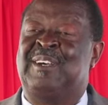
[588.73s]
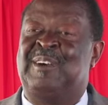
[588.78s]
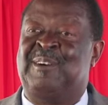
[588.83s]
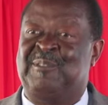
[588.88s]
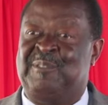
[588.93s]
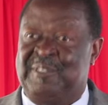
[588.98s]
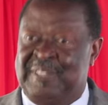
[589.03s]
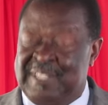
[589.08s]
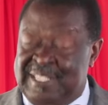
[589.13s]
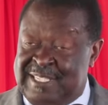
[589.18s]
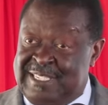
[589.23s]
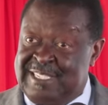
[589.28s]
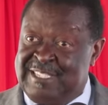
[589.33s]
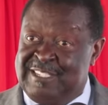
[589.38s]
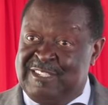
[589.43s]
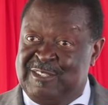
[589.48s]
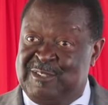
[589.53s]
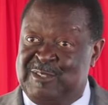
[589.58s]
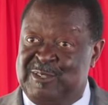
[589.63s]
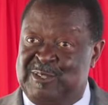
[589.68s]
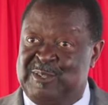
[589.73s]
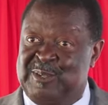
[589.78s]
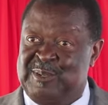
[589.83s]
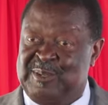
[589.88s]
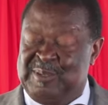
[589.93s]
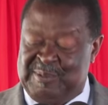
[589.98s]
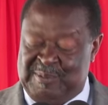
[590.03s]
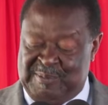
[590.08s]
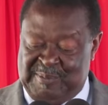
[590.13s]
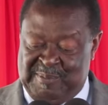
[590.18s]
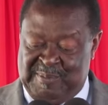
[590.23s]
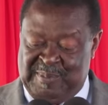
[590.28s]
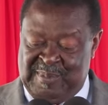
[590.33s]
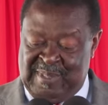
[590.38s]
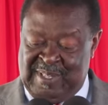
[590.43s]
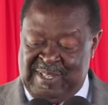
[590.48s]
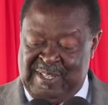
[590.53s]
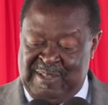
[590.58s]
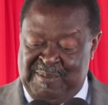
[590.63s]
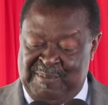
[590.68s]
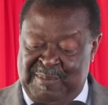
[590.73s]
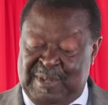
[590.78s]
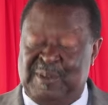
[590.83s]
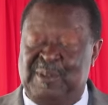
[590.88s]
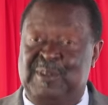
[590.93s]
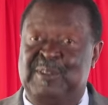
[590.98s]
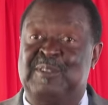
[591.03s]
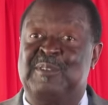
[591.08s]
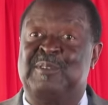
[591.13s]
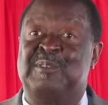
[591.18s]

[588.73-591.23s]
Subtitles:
of this institution, but also